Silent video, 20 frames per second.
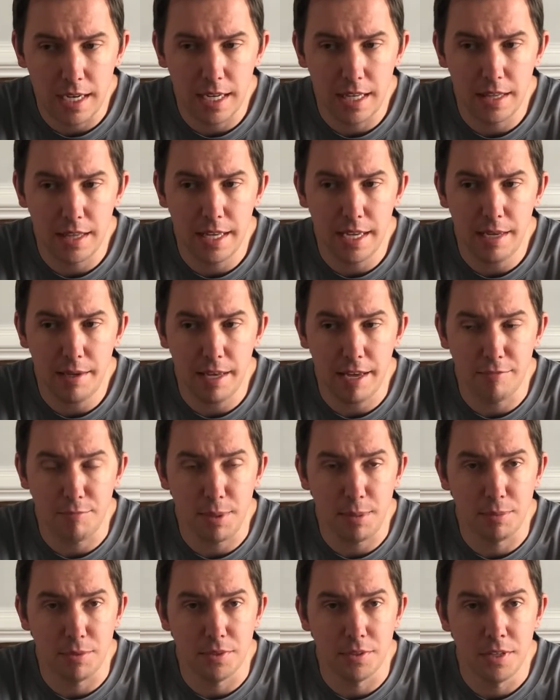They have
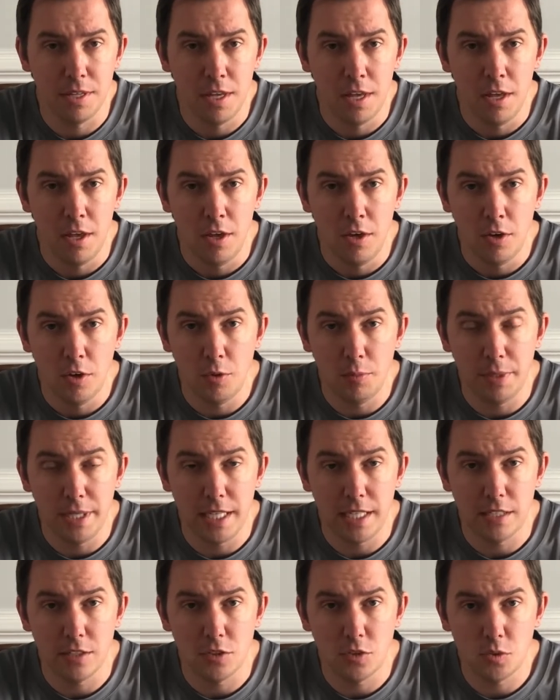people who
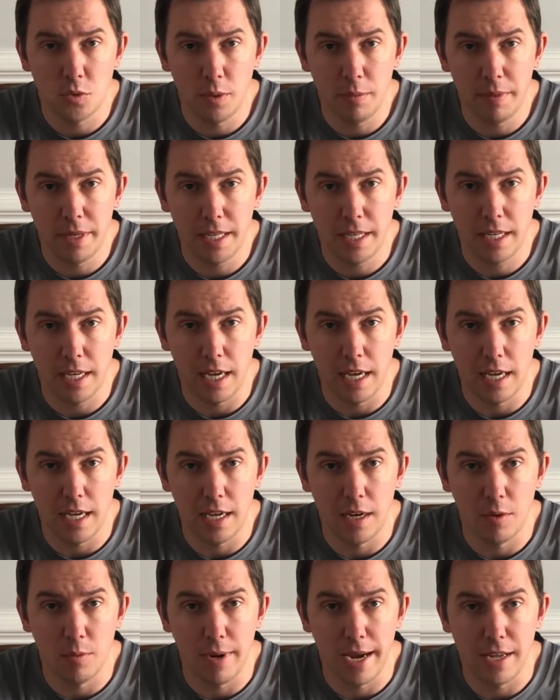begin swimming
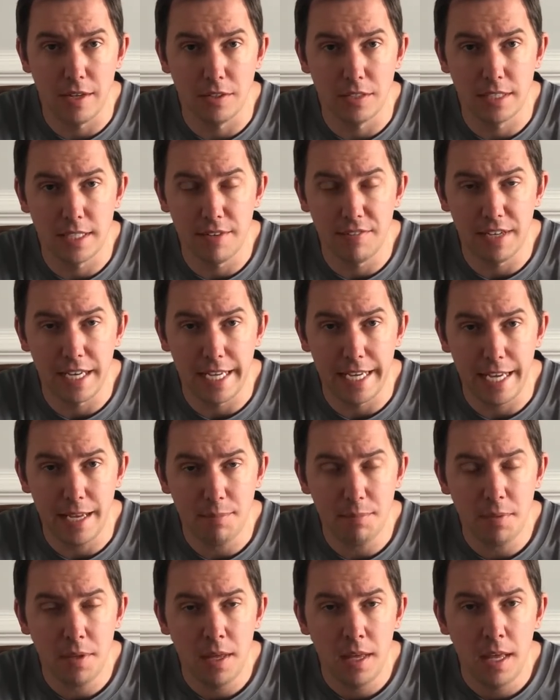around 7
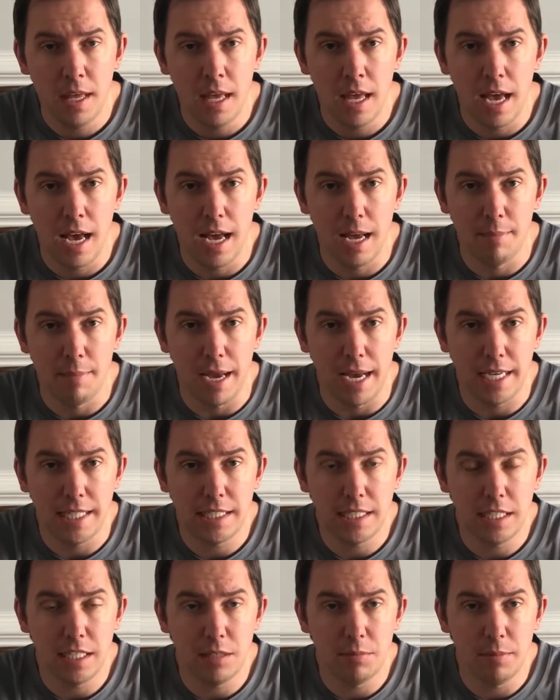a.m. I
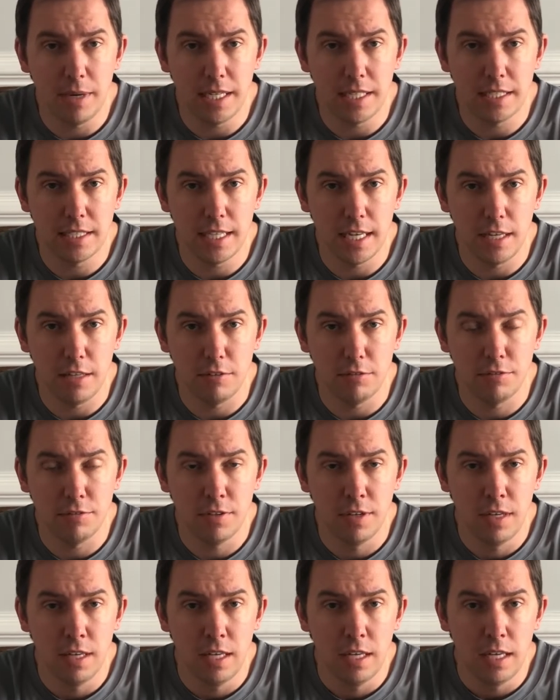seated myself
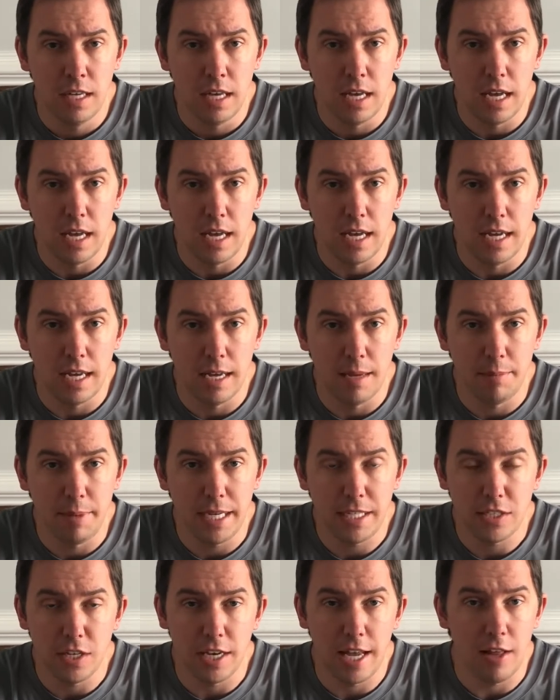
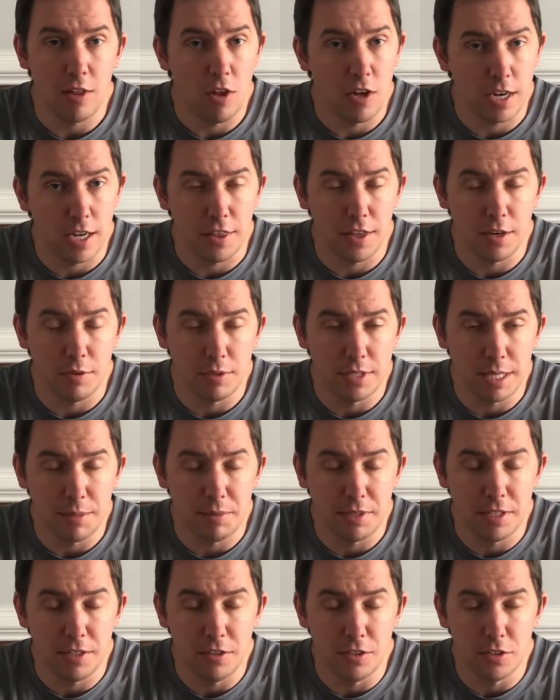based on how long I thought it would take me
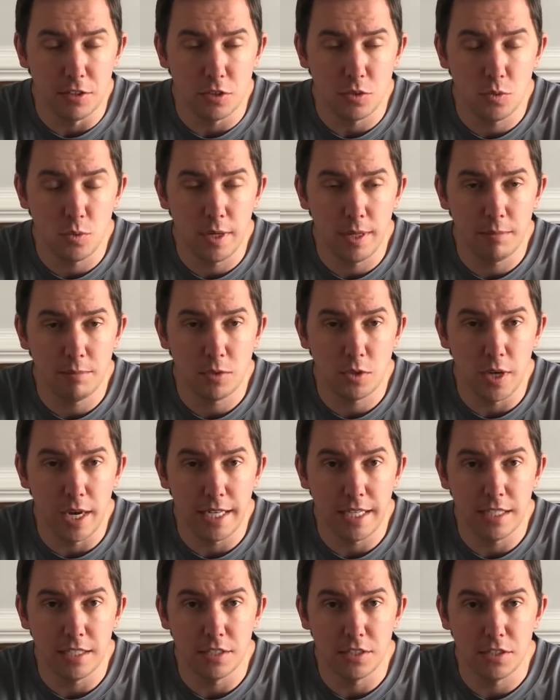to do the swim, so I
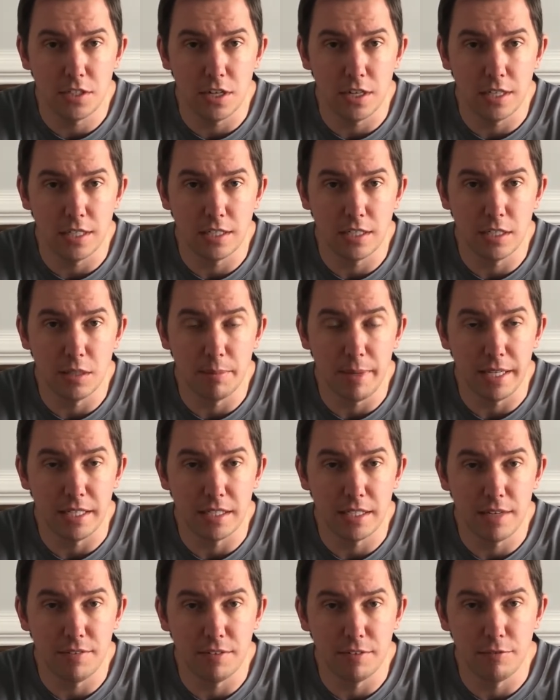didn't start until about
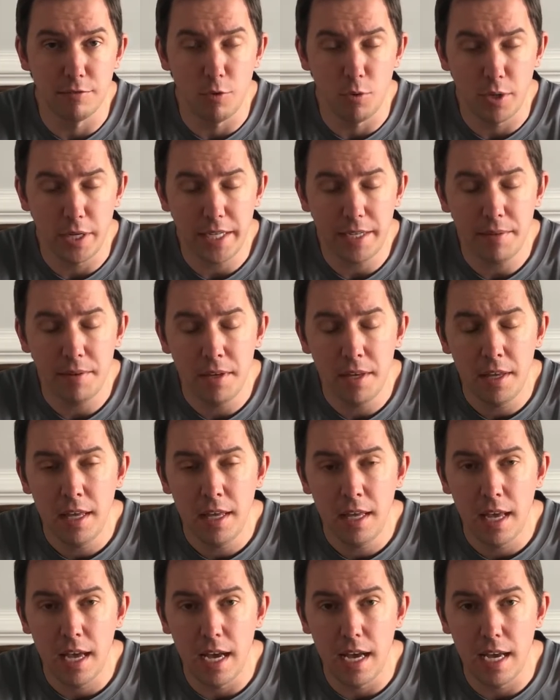7:40.
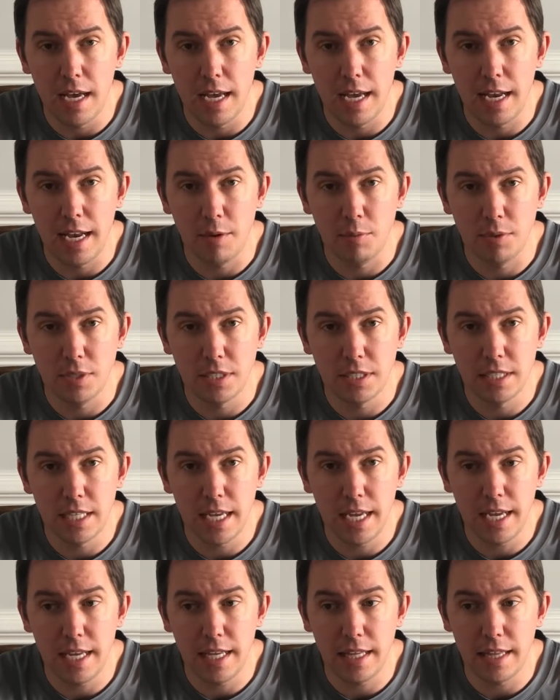And I will
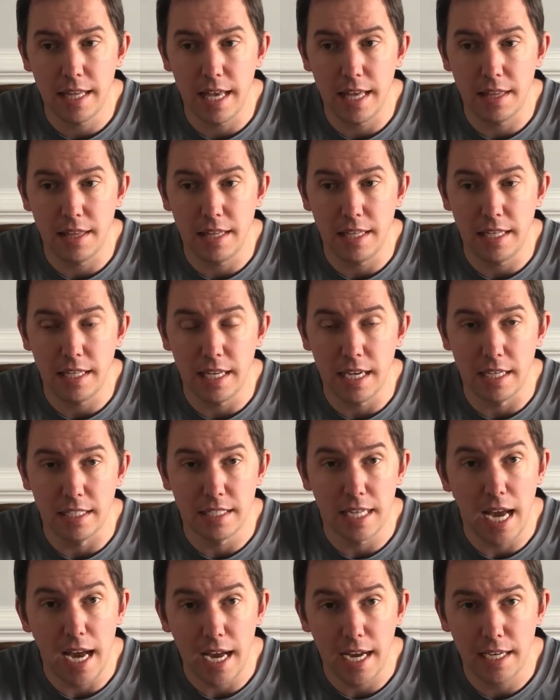say that the
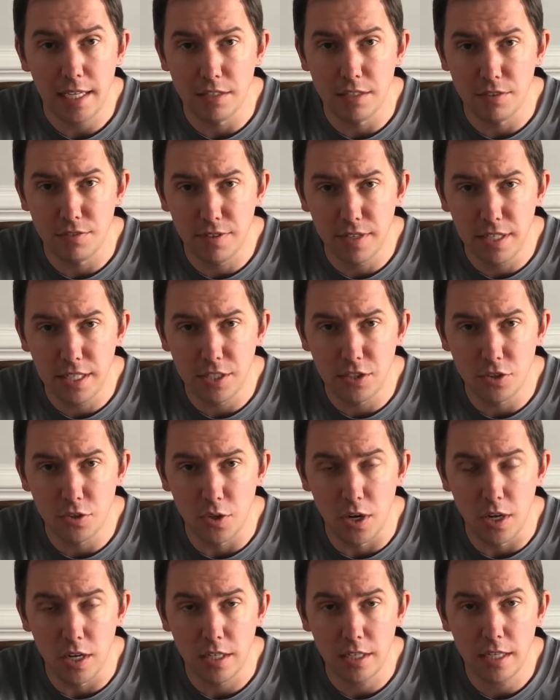tide is very
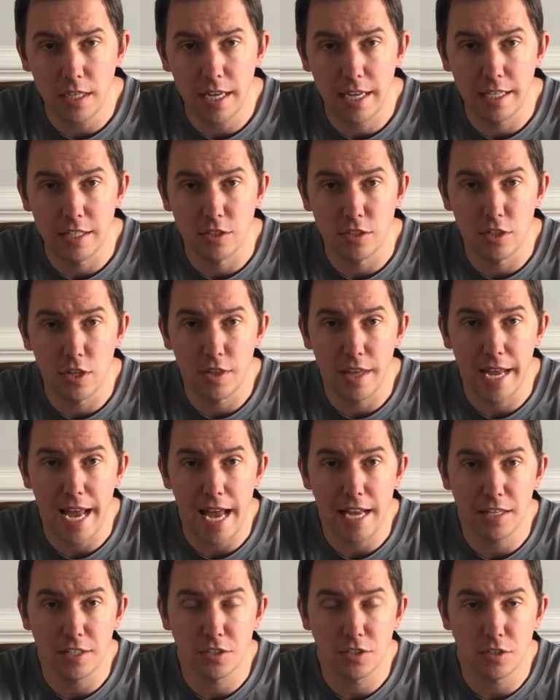strong, and so they
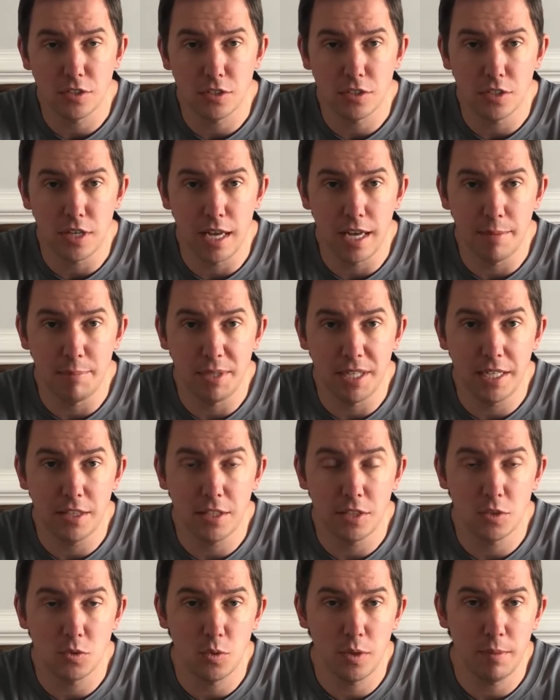had us begin
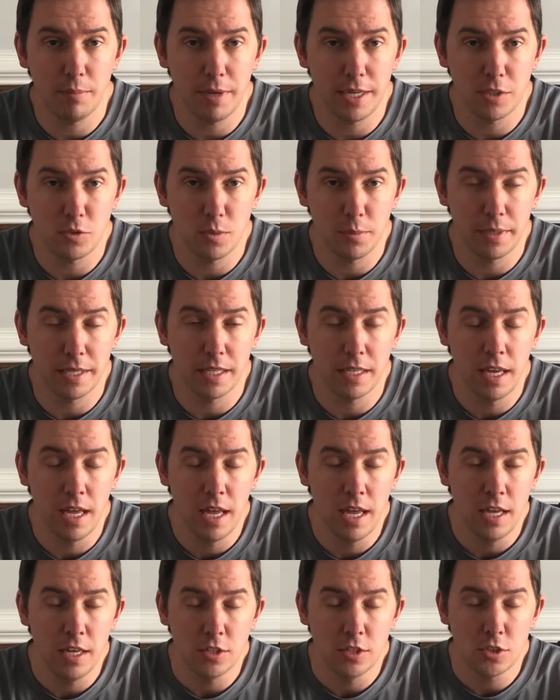the swim by swimming
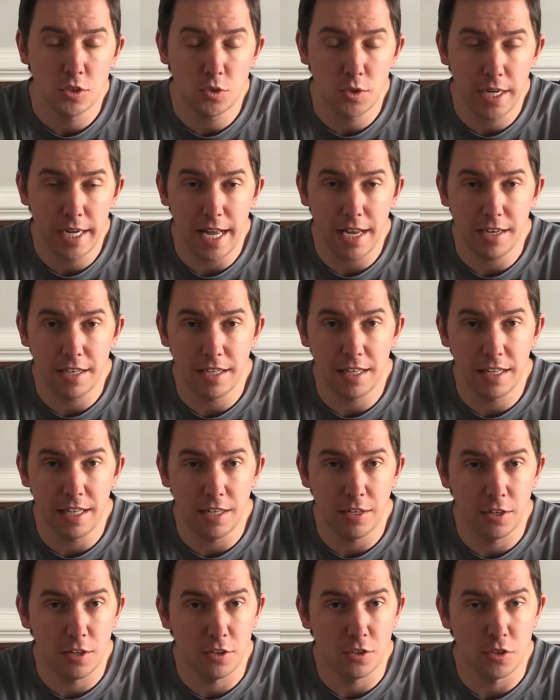straight out into the
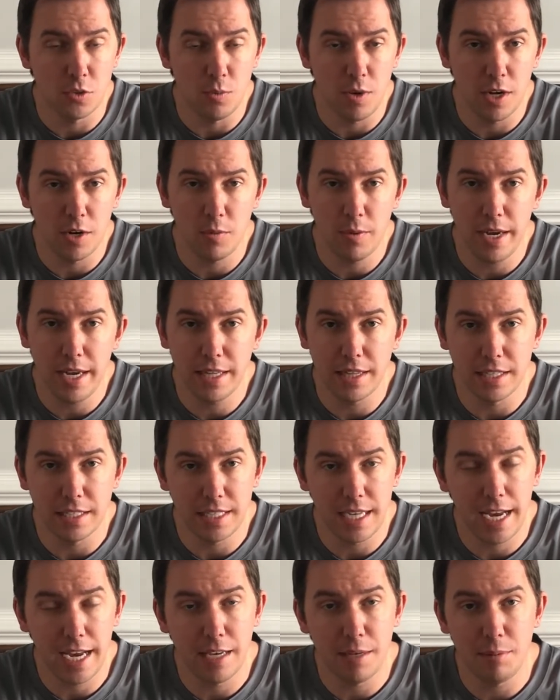Intercoastal Waterway, and the
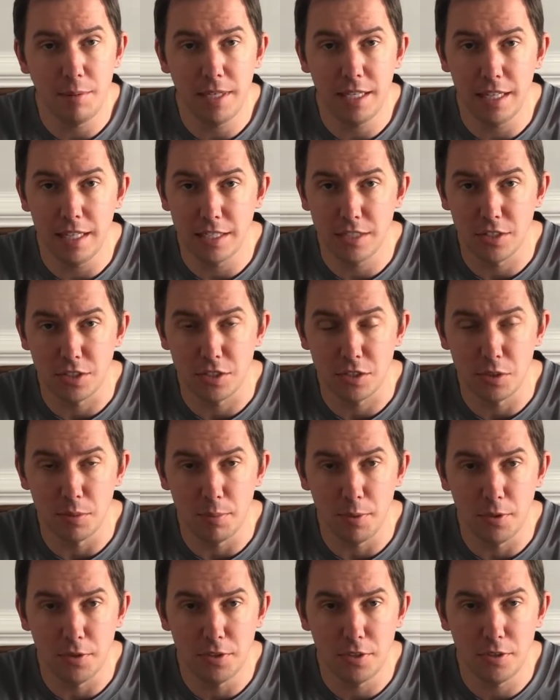tide immediately starts to
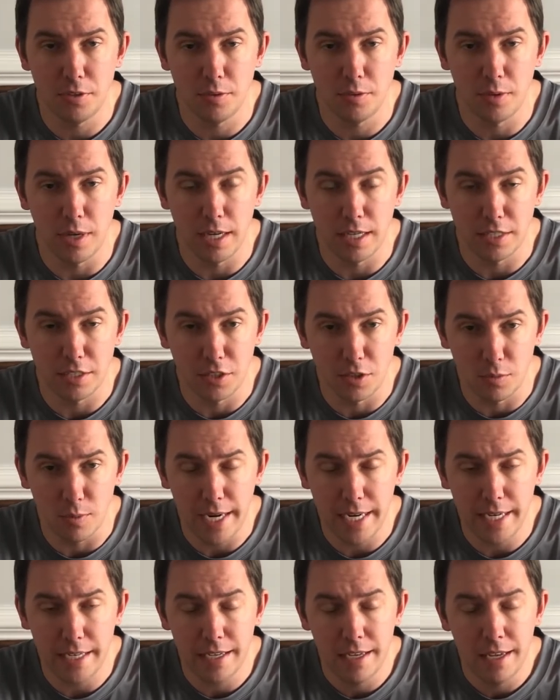pull you to the
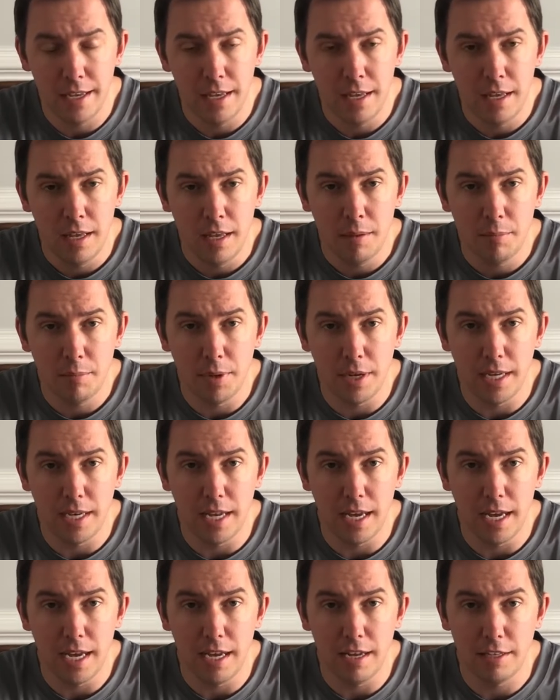right. But
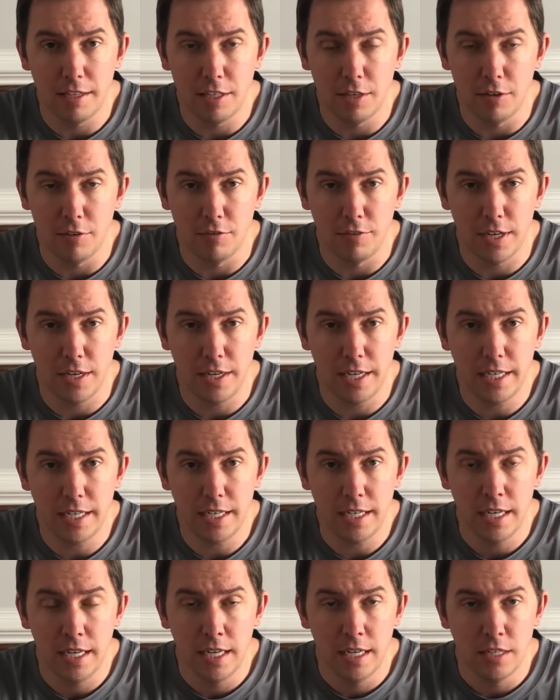
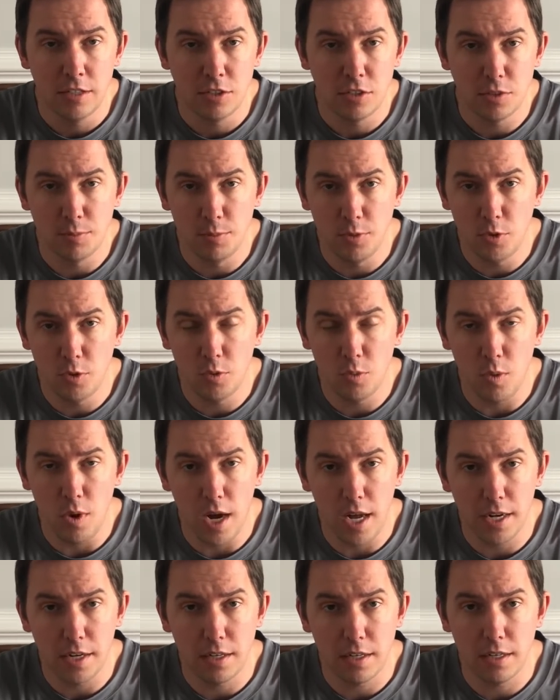very smooth
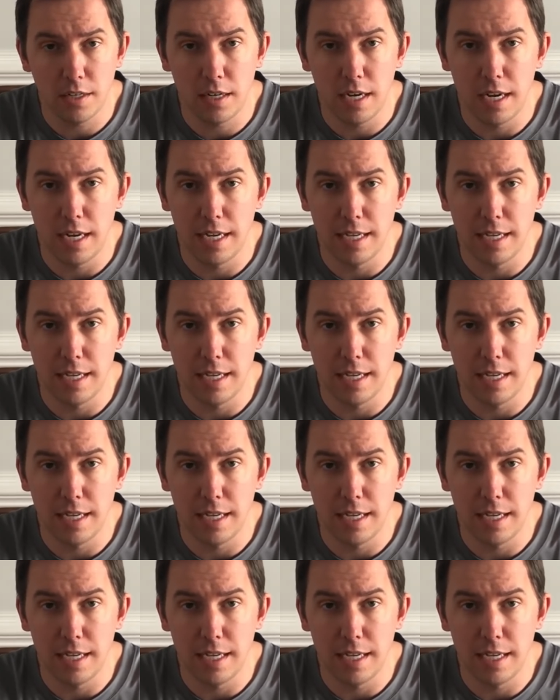water.